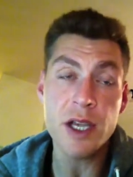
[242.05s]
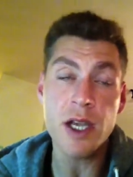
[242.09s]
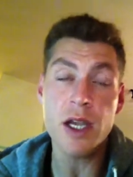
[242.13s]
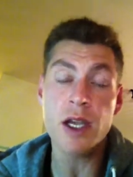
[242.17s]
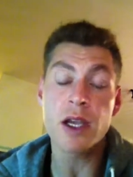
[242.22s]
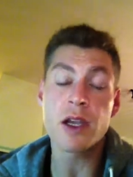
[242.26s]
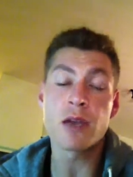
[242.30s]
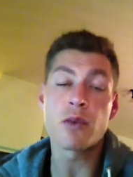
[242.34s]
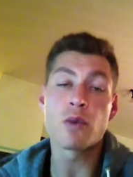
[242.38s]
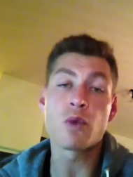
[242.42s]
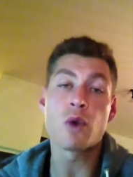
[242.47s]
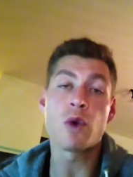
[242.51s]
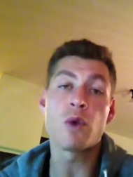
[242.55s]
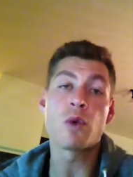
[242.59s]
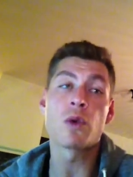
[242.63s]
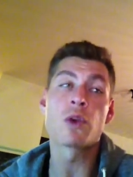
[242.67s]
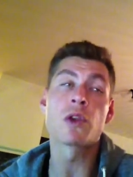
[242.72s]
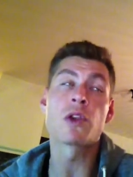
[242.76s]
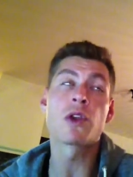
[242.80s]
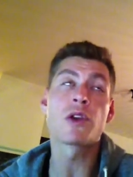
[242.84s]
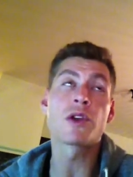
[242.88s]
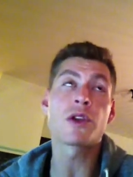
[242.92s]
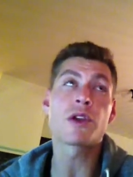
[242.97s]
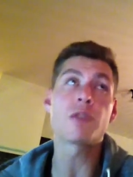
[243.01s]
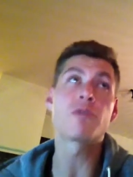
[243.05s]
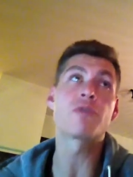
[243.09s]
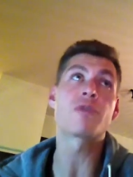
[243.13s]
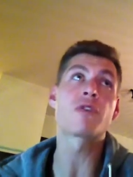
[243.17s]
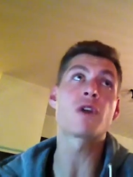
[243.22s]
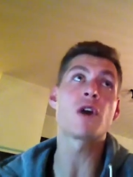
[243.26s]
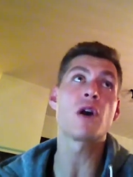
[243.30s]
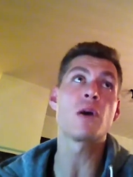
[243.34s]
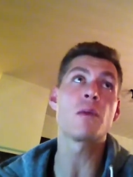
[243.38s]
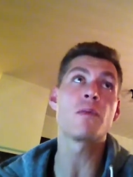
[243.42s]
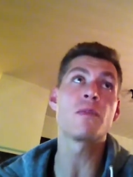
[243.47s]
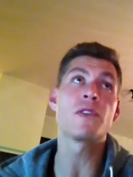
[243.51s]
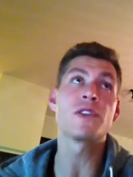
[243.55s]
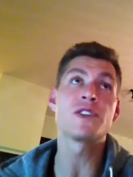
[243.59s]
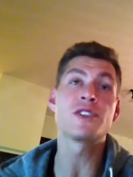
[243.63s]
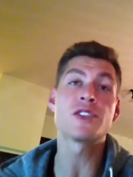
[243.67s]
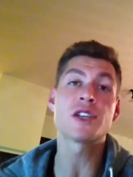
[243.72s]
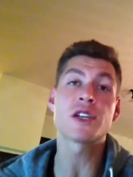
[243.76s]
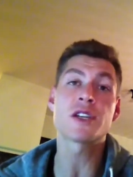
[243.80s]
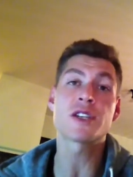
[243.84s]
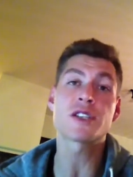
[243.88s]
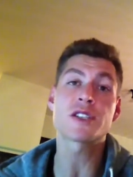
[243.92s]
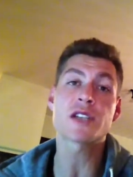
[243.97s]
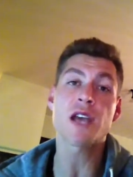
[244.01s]
And what we're learning from the
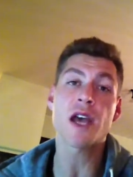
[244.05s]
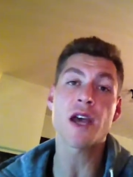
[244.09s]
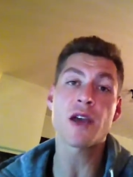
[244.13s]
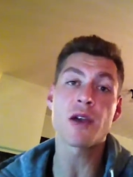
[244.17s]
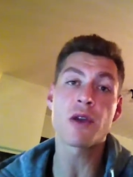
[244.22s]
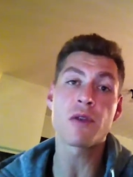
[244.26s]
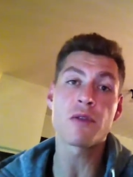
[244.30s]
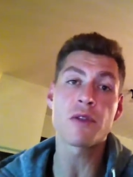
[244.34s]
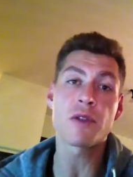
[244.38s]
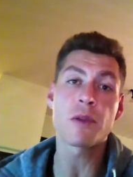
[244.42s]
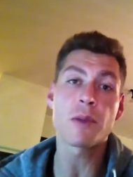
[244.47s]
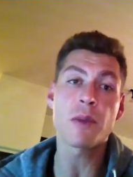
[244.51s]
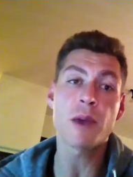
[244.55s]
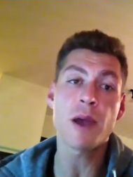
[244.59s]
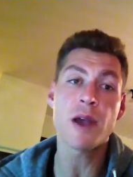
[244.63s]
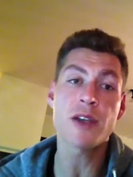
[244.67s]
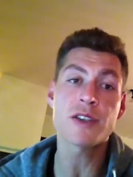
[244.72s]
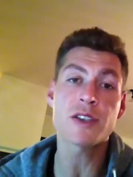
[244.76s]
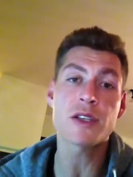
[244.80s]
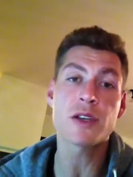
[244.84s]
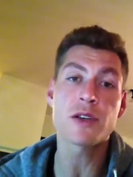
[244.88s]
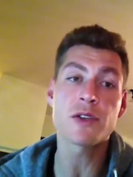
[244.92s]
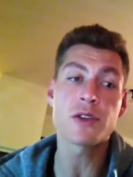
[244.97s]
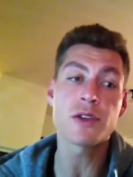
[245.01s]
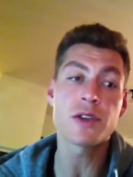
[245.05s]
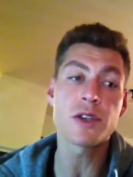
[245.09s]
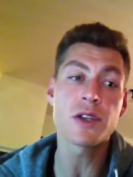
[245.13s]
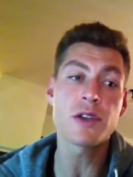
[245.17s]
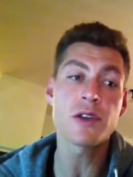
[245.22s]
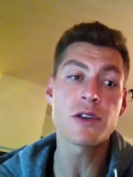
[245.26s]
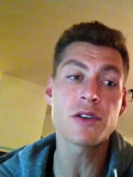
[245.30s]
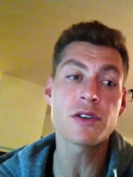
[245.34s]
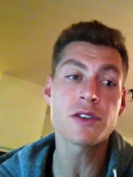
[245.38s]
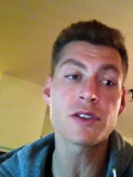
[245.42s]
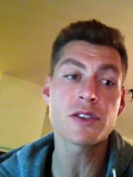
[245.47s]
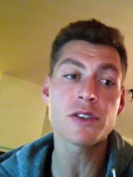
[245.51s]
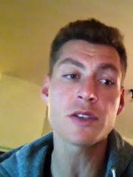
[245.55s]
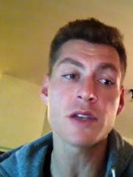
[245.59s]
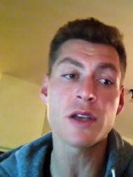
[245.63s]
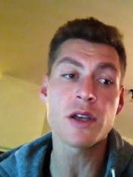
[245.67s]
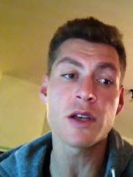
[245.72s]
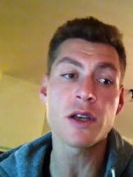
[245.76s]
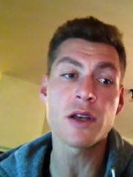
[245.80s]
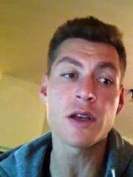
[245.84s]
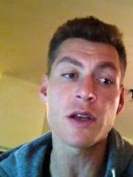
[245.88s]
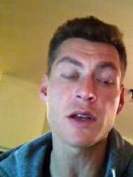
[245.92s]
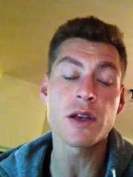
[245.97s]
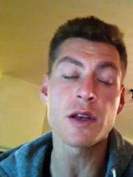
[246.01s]
genocide over the past hundred years
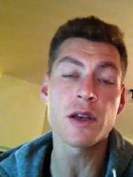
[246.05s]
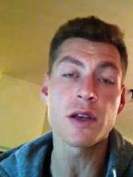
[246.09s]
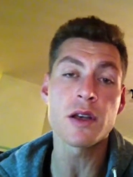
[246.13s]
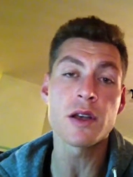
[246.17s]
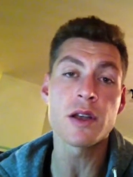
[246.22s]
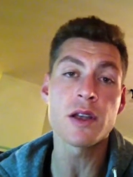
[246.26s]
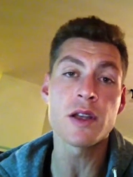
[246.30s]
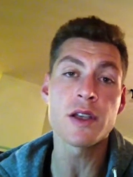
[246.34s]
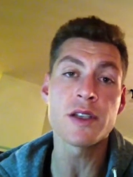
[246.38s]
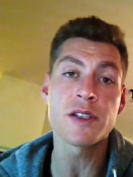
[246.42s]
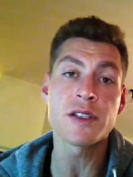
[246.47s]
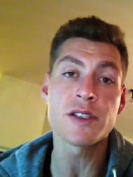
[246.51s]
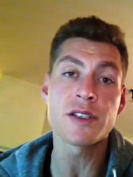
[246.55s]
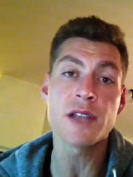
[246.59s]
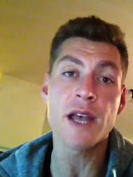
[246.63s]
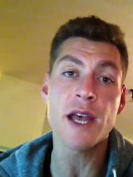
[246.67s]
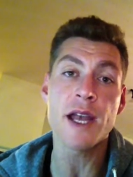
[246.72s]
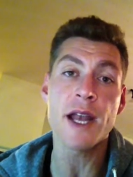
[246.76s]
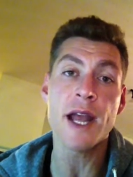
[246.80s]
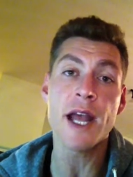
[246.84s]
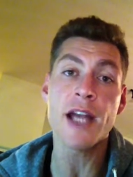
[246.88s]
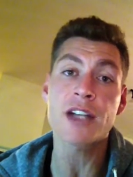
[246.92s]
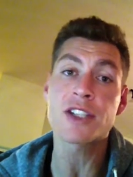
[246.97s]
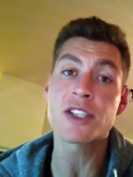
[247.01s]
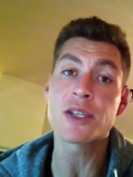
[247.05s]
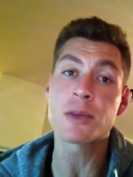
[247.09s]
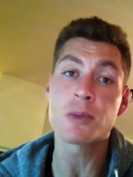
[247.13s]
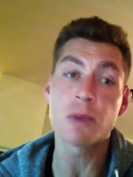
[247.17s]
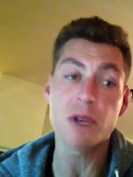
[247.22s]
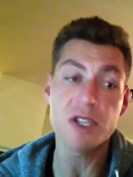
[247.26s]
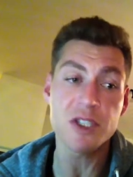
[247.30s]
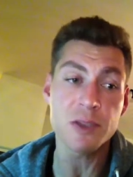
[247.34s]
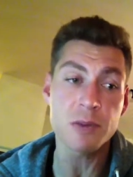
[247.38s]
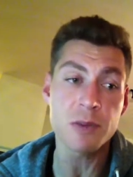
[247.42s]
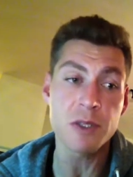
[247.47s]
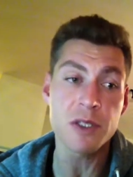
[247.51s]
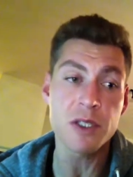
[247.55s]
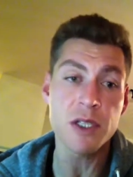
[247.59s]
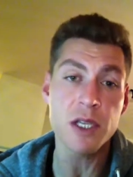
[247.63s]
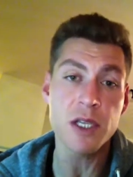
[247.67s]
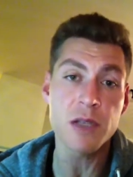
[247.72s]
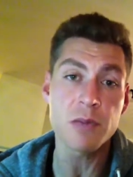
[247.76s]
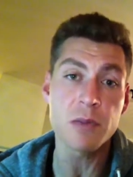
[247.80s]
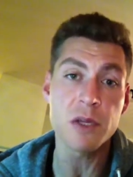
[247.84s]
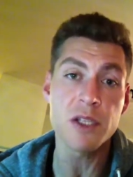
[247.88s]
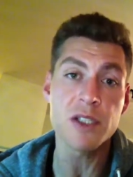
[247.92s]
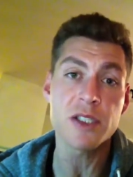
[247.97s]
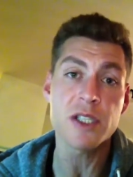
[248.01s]
uh, is that action must be t-
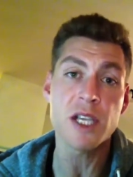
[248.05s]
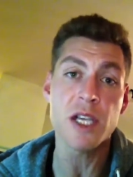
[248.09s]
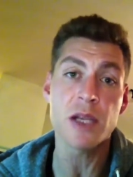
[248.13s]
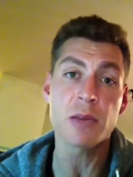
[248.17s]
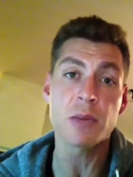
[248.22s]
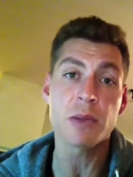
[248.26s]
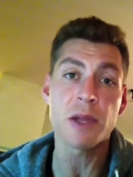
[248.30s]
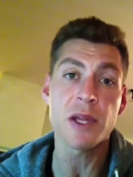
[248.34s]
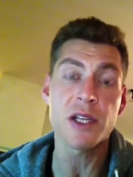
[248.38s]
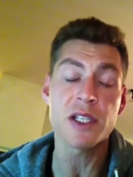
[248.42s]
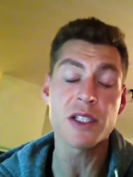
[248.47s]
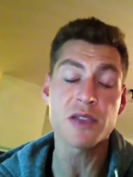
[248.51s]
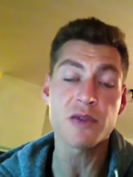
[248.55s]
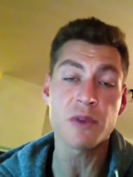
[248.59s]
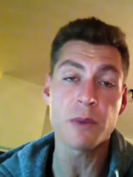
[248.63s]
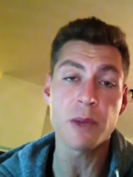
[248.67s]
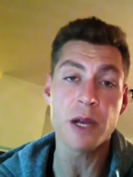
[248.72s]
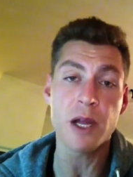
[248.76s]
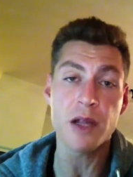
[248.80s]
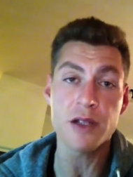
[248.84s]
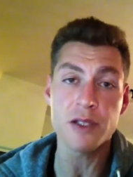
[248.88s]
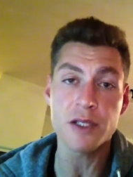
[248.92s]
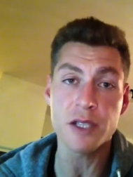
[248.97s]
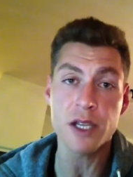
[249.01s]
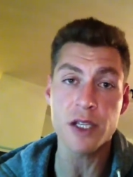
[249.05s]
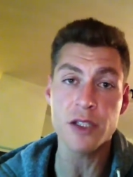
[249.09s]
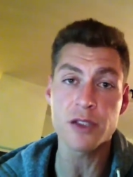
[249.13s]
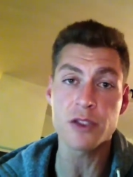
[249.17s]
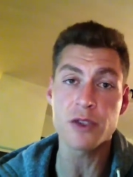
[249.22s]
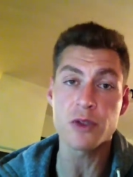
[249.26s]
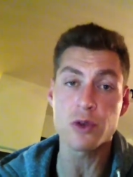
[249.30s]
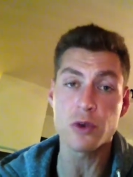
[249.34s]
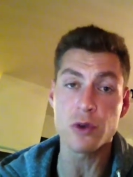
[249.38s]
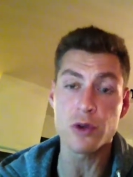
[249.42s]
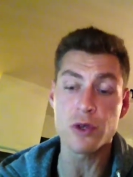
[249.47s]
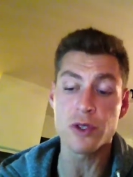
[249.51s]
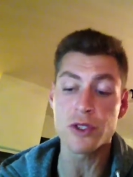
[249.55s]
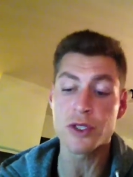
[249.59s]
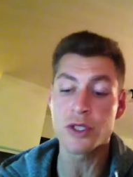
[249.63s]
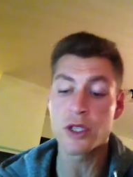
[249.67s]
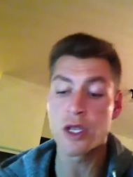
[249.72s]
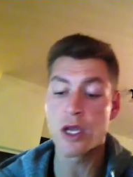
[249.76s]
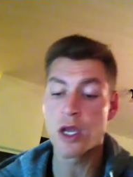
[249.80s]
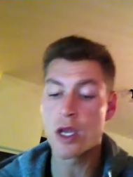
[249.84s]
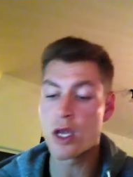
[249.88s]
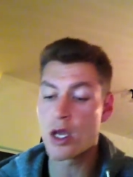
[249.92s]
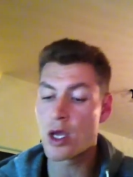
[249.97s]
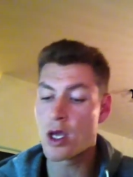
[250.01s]
must take place from an outside source.